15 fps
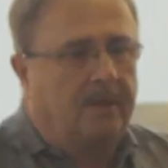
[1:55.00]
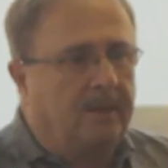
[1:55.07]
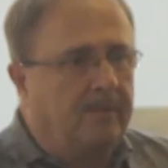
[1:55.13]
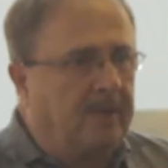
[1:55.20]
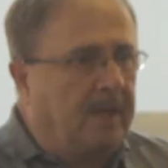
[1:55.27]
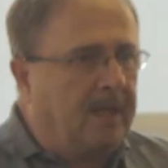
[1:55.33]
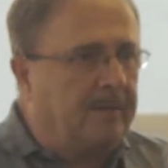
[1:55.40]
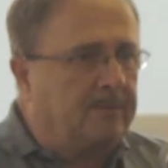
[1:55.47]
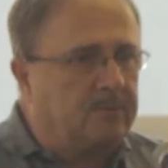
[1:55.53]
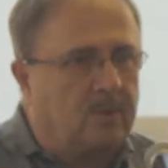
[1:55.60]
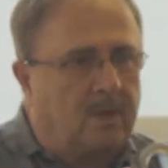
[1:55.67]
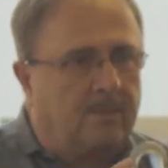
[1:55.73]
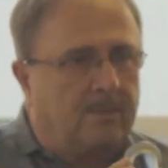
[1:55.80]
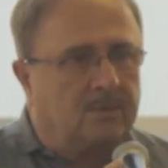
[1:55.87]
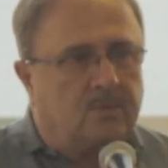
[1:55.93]
My name's
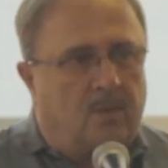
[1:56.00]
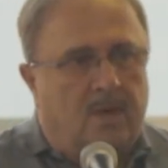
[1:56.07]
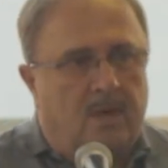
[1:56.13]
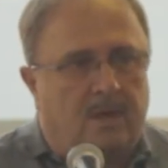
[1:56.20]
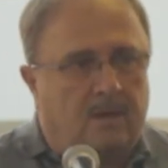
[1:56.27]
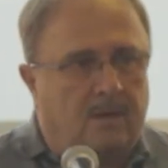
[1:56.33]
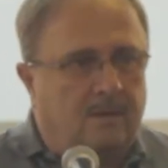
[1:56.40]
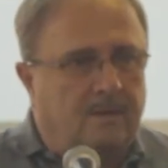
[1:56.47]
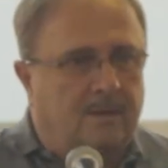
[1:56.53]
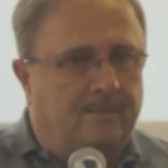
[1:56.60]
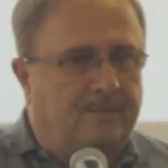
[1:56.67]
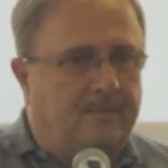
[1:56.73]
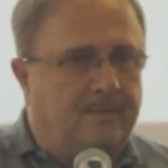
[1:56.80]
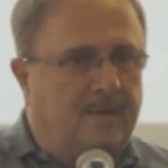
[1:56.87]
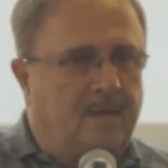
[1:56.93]
Robert Swihart.
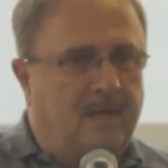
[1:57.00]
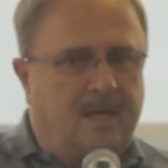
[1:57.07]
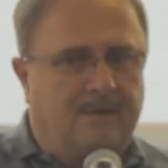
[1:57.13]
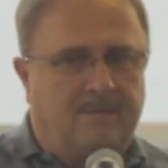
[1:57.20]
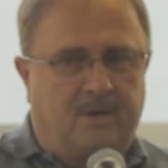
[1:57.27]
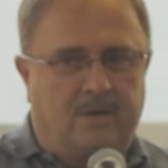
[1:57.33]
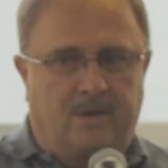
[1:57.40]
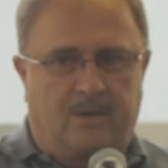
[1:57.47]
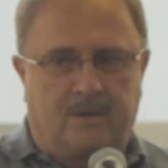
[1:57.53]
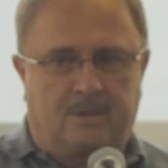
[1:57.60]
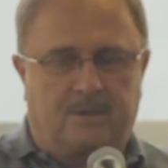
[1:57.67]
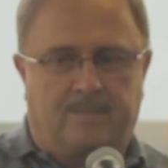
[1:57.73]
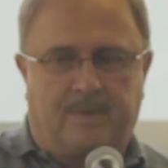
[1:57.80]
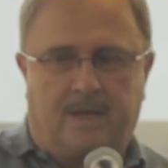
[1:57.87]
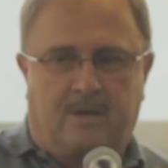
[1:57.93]
I'm not a very good
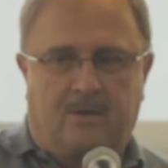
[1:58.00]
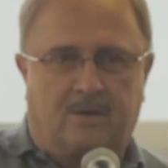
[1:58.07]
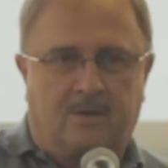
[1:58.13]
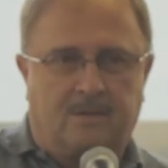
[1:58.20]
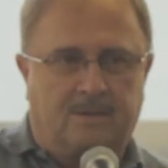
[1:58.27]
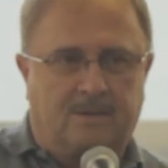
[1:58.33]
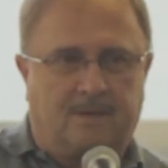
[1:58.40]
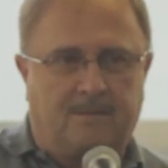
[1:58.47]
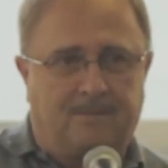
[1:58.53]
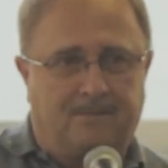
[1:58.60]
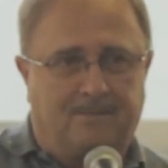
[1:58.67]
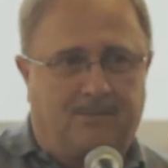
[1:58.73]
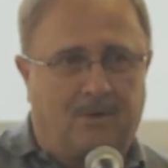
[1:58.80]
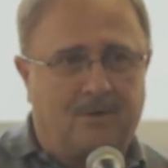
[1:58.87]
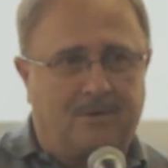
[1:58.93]
speaker because the
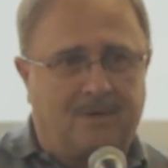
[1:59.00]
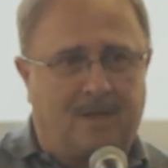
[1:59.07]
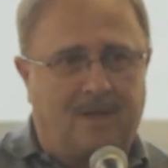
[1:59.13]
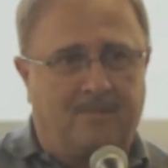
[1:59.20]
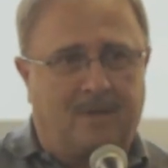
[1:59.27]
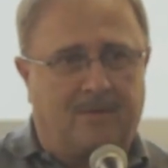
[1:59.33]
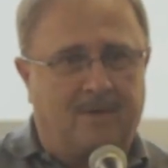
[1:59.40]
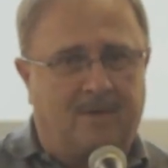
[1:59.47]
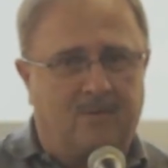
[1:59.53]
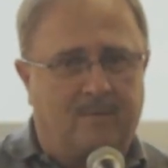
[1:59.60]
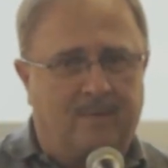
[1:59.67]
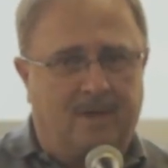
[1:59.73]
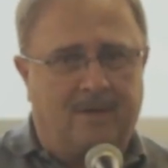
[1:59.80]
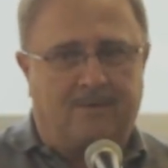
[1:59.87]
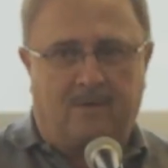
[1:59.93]
first time I've ever
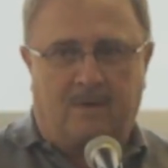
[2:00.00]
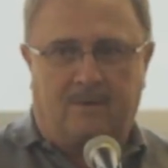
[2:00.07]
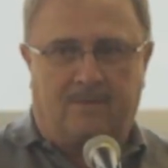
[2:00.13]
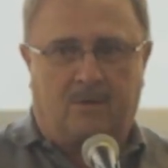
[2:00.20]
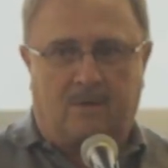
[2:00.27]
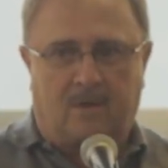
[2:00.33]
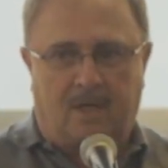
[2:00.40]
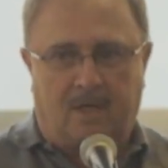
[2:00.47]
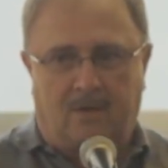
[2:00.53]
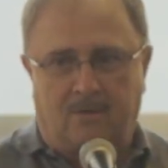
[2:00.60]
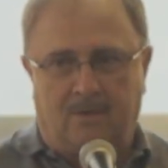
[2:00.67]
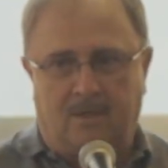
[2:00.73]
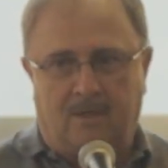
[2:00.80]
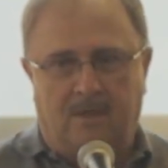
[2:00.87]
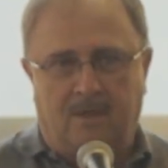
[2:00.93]
been in front of a crowd.